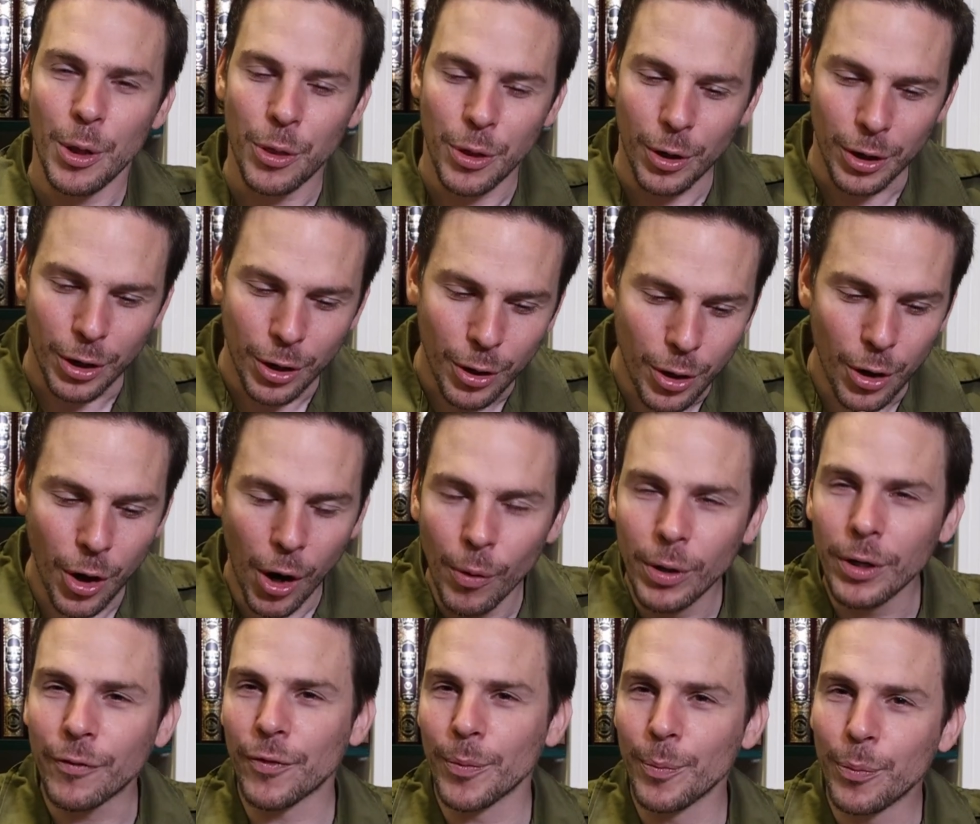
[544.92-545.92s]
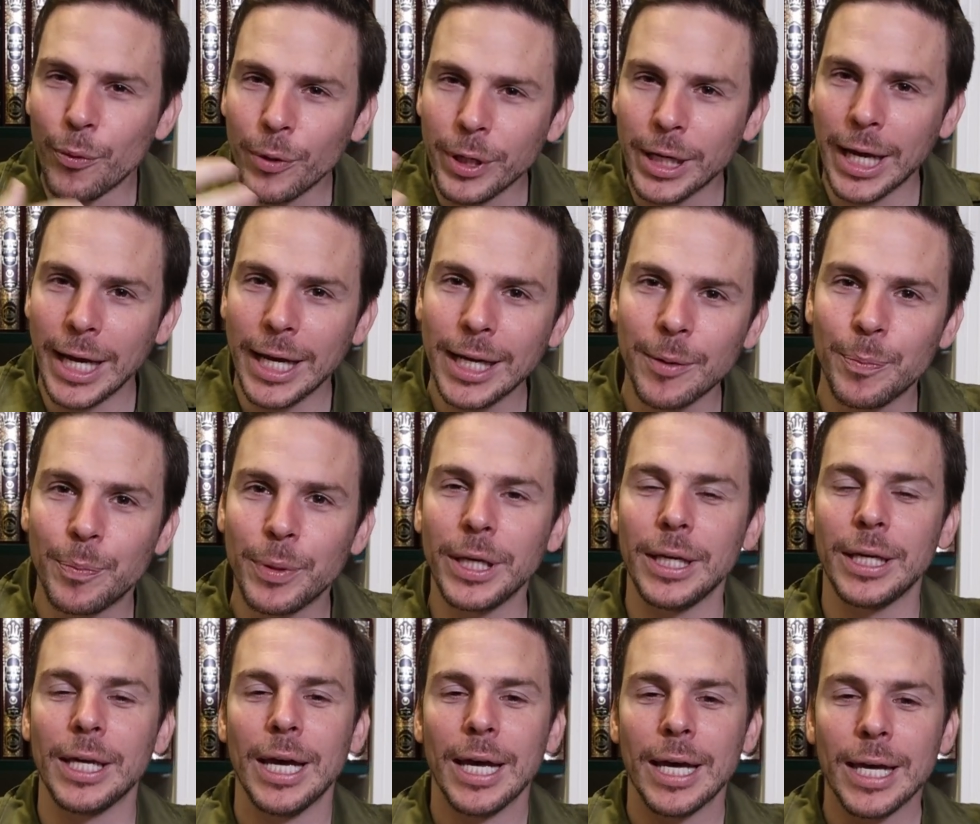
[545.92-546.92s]
The going from point A to
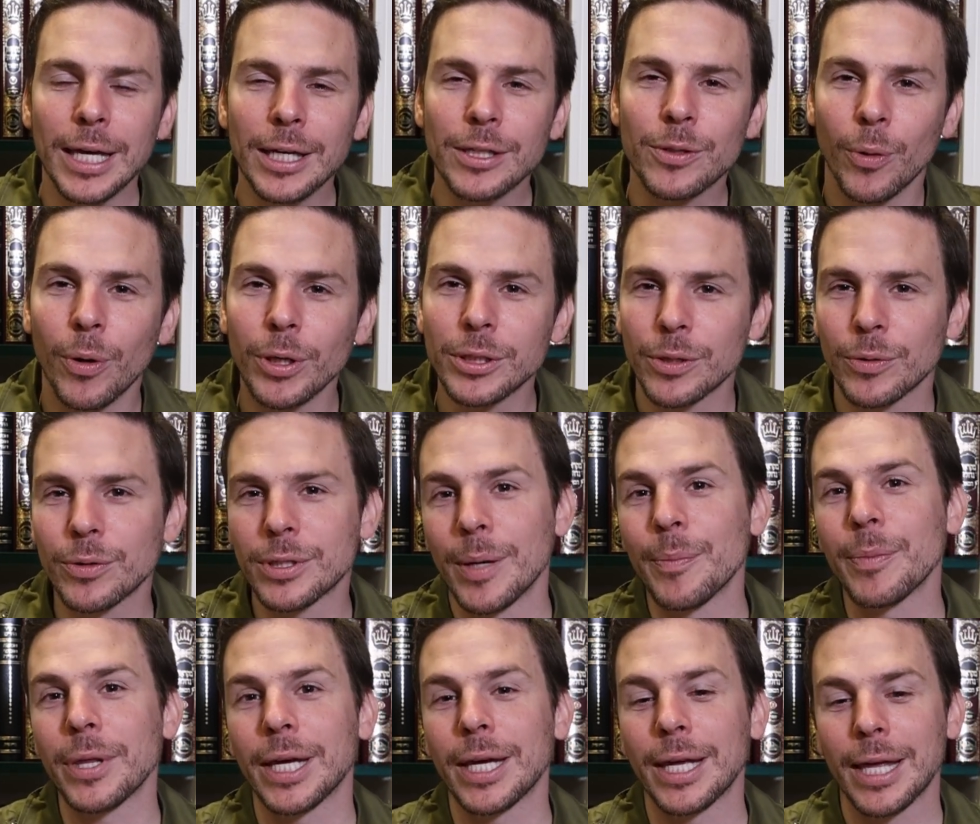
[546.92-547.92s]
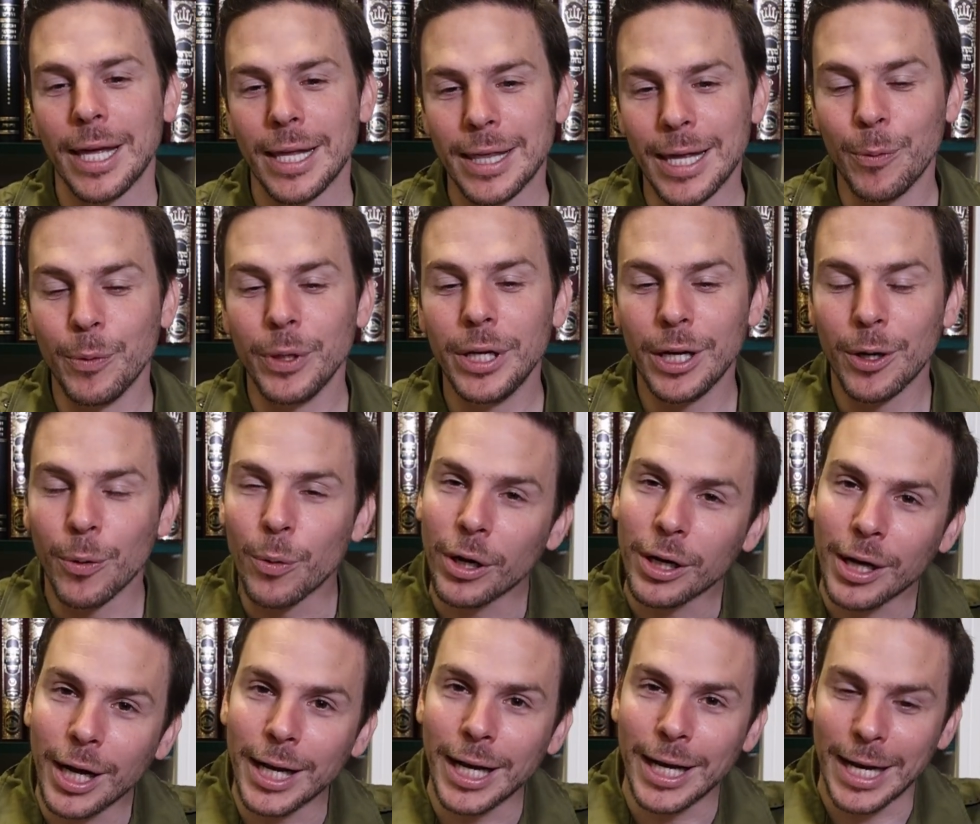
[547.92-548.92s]
B is also something that we need to
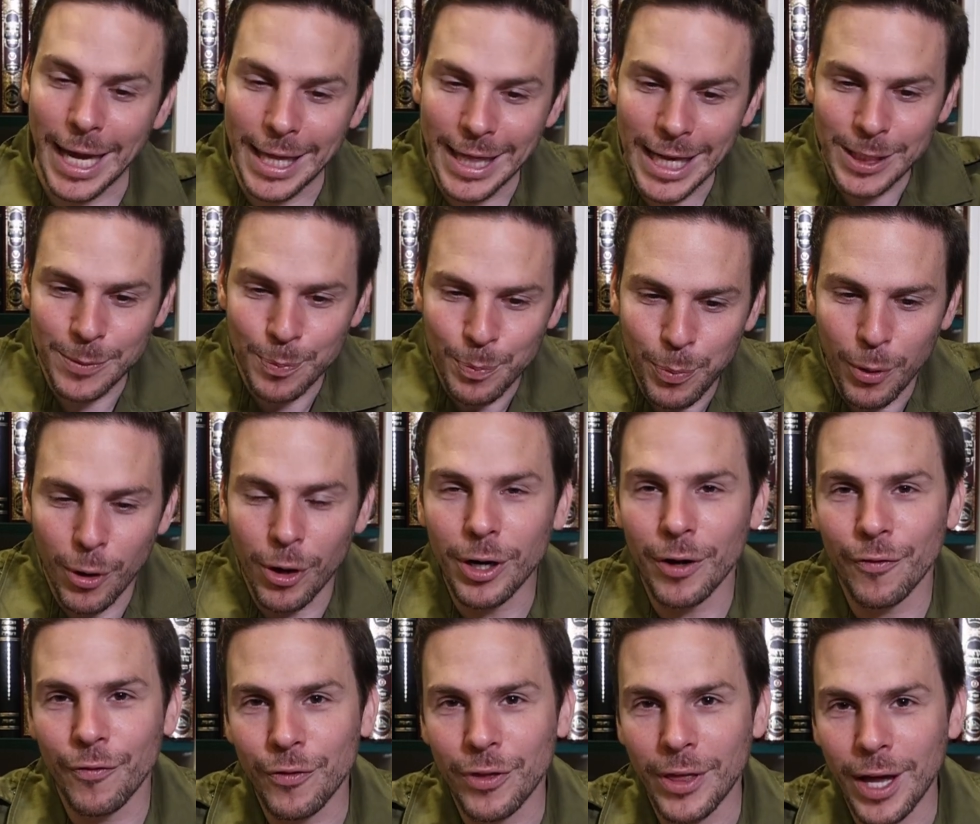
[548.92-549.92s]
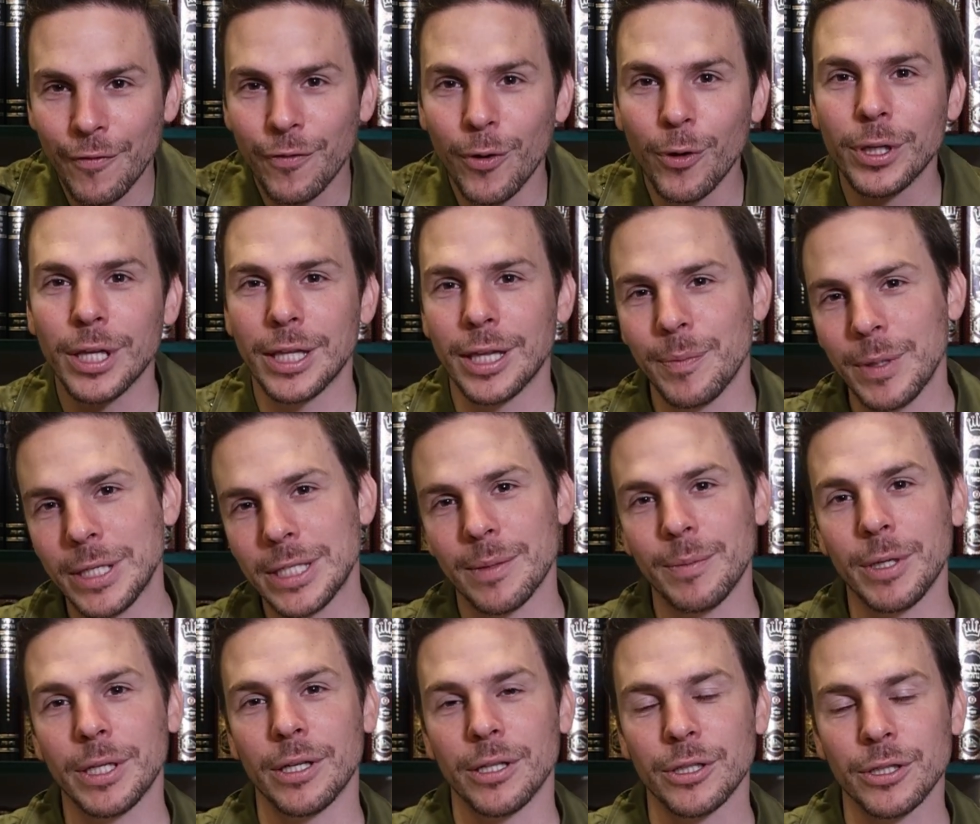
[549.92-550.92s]
work on, and that's part of the avodah in the Beis
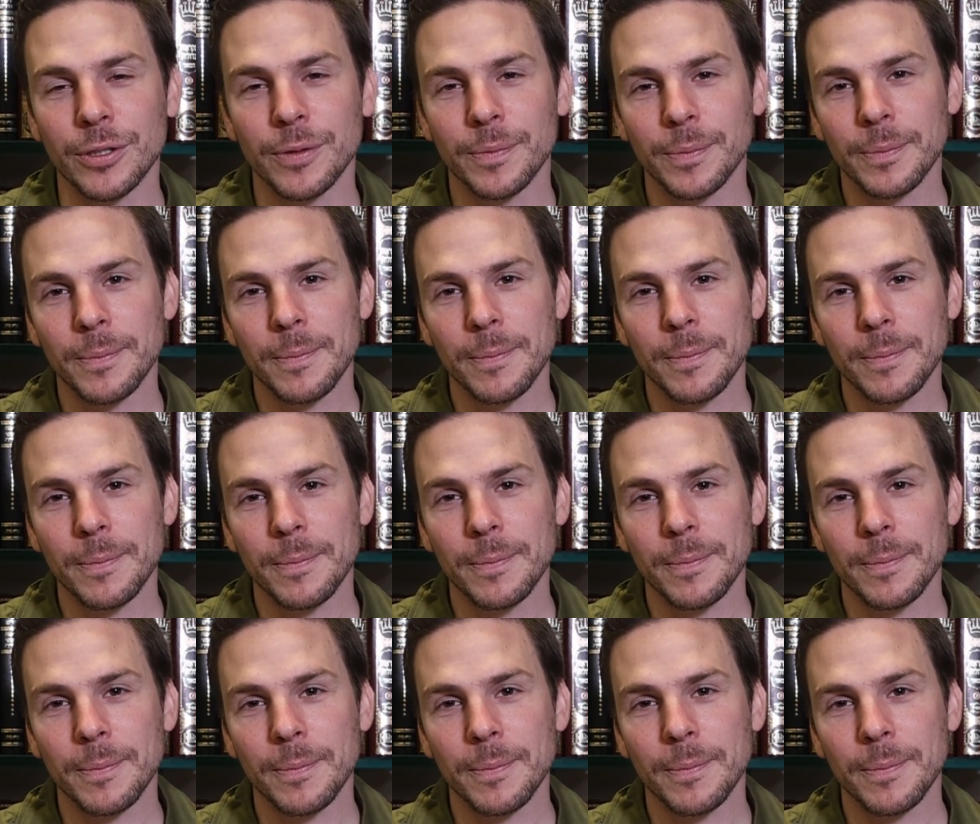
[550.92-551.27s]
HaMikdash.